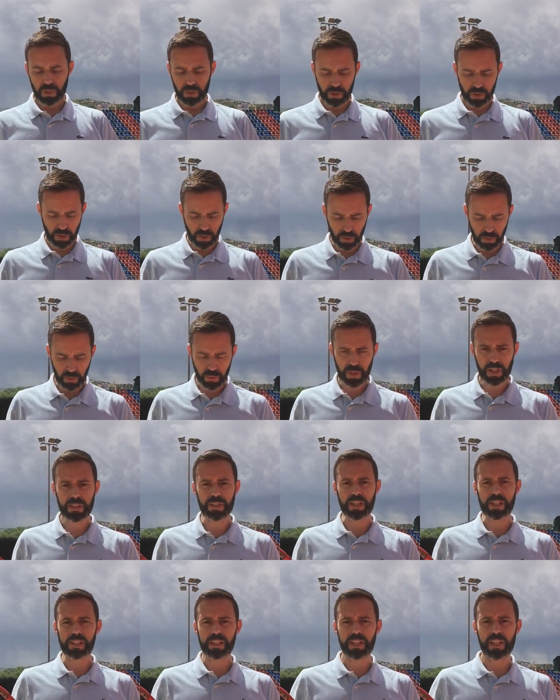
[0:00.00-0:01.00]
So
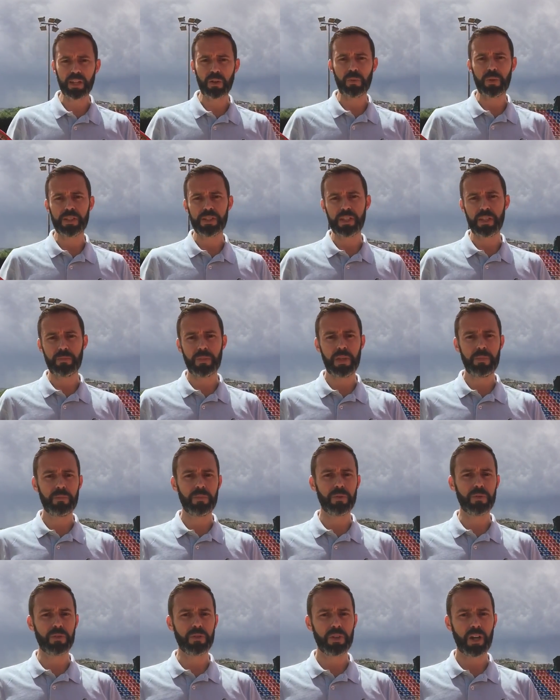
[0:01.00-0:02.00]
in the clinic, we see
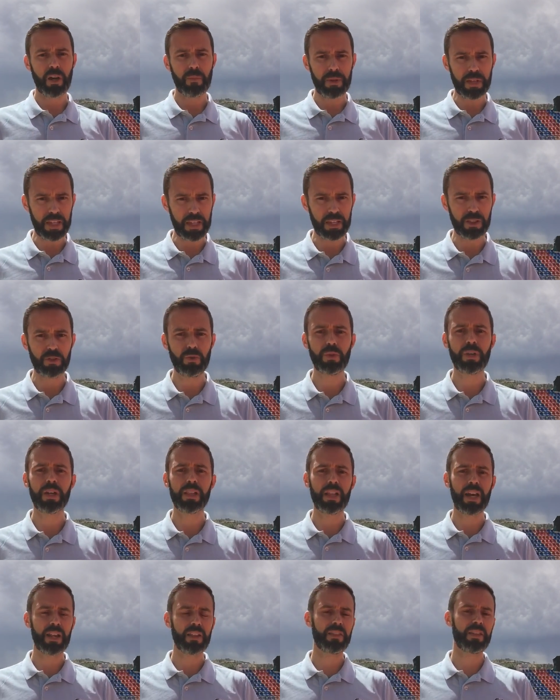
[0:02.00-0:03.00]
people coming in doing
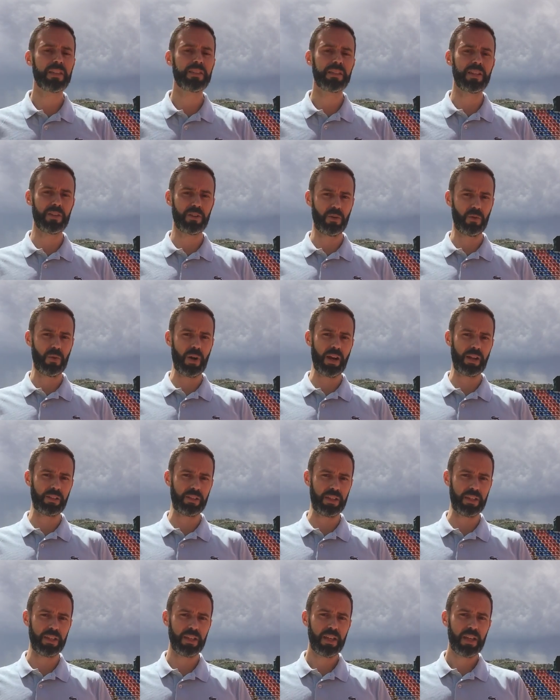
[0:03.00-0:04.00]
a lot of things
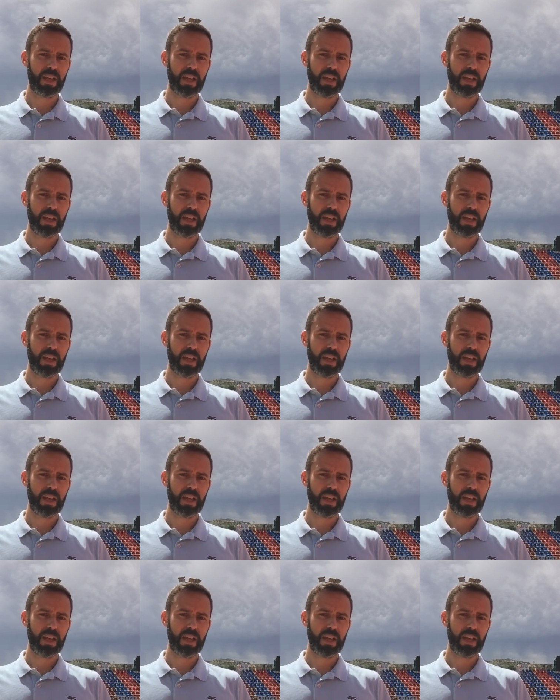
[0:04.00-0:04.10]
incorrectly,